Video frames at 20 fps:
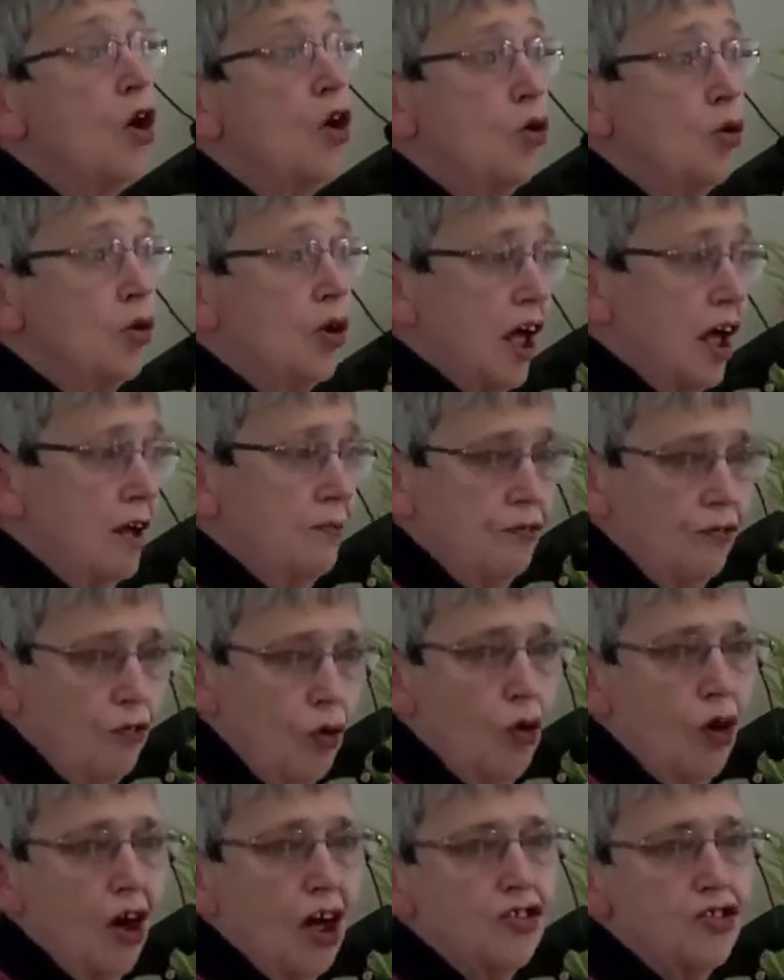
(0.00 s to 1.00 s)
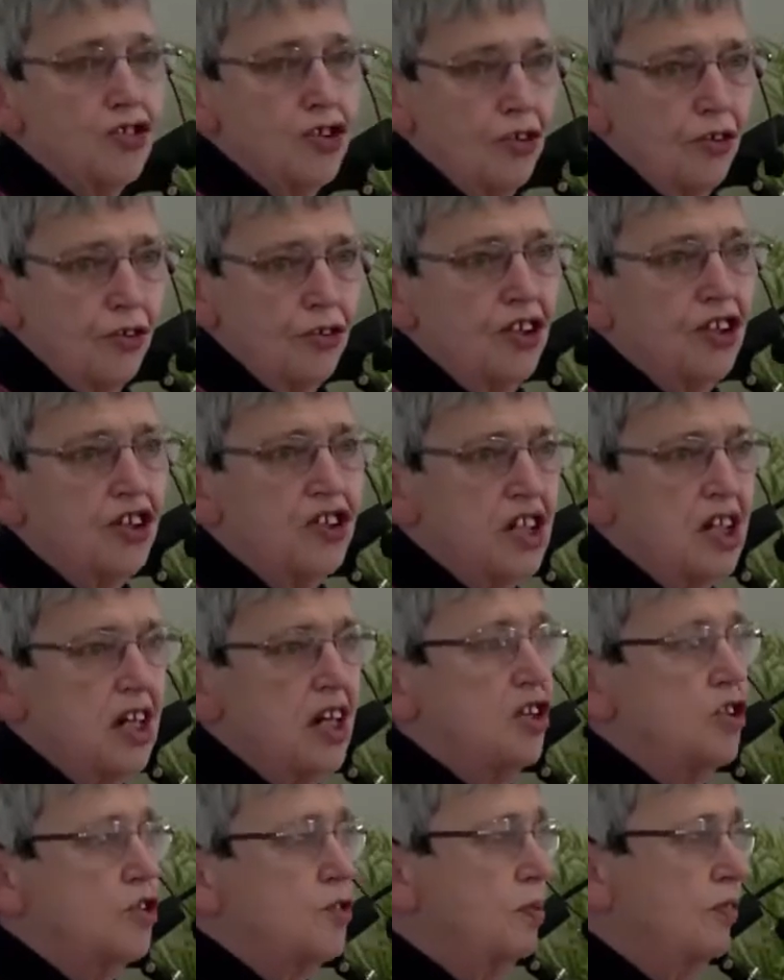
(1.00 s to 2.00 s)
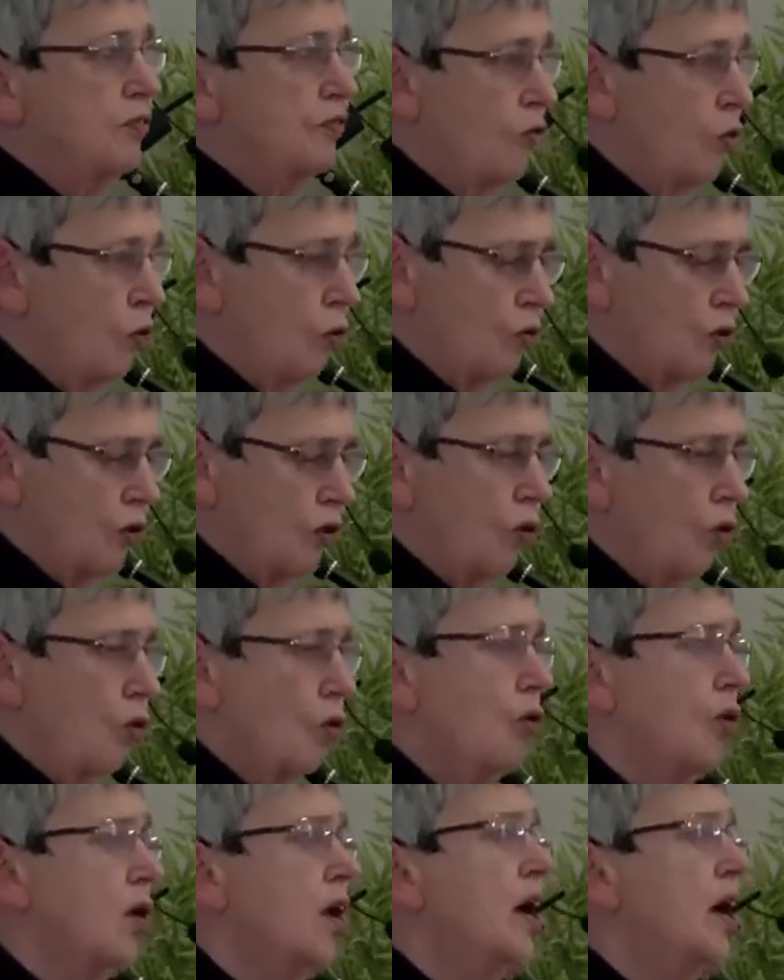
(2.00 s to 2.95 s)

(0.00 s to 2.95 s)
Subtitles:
who came 430 years before the law,